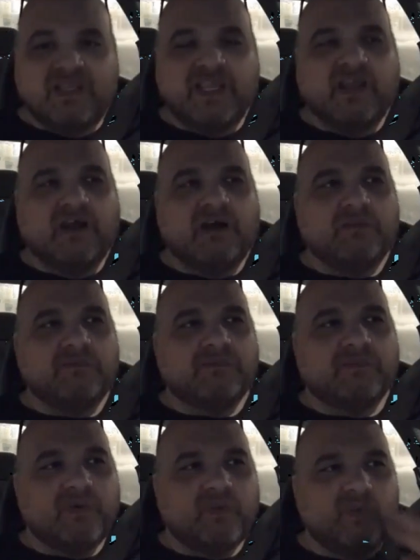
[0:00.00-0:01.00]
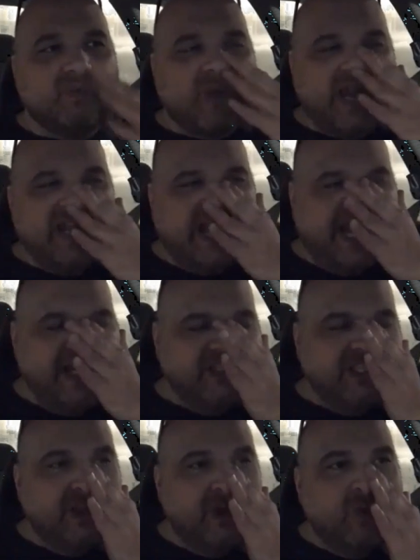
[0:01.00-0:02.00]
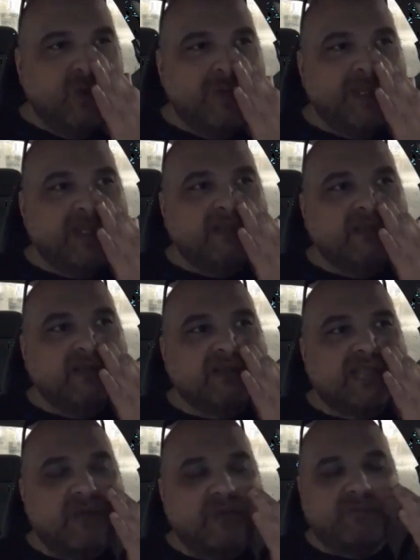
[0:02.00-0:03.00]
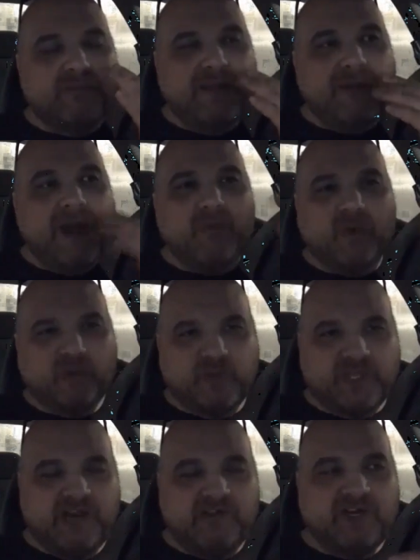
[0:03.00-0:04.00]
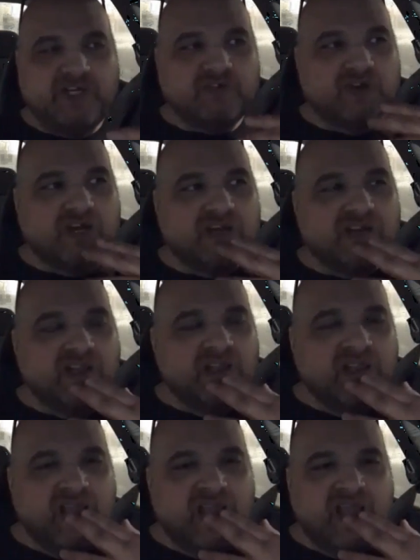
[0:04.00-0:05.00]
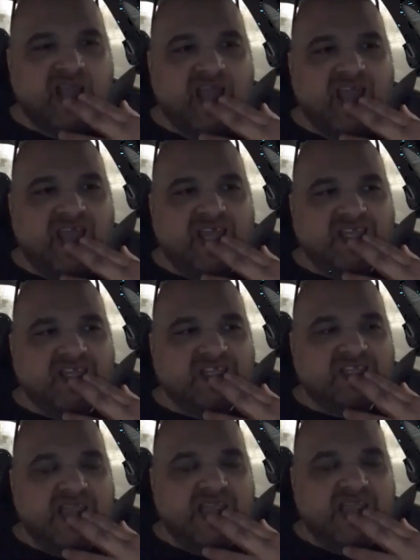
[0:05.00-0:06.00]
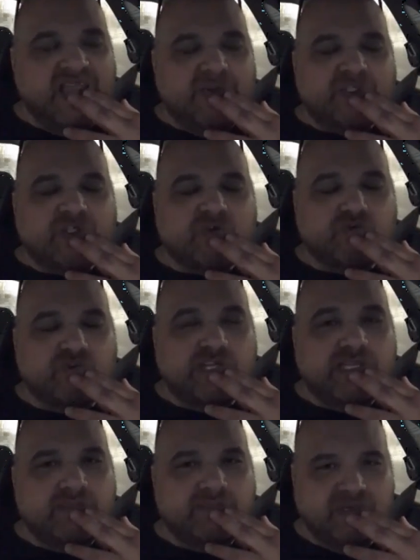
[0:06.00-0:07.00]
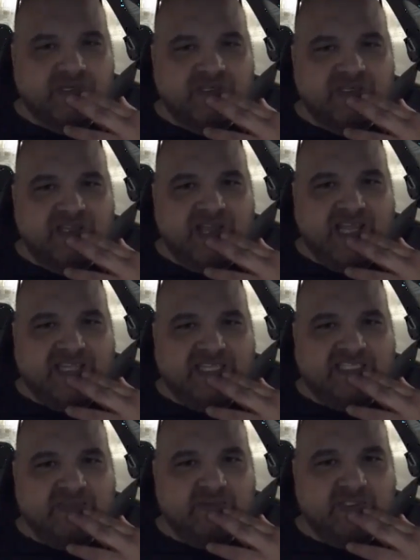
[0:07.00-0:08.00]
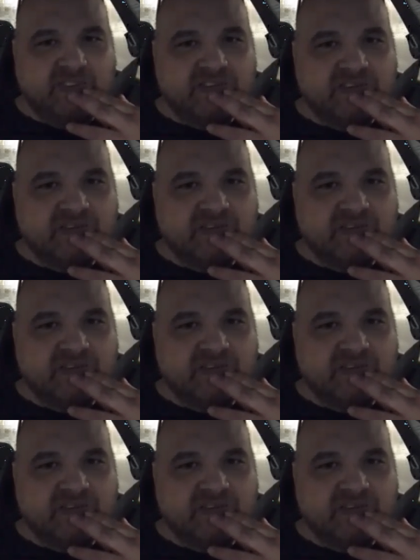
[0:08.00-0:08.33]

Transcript: the um, I I used to know women that my mom worked with at a restaurant and they would scream at their TVs.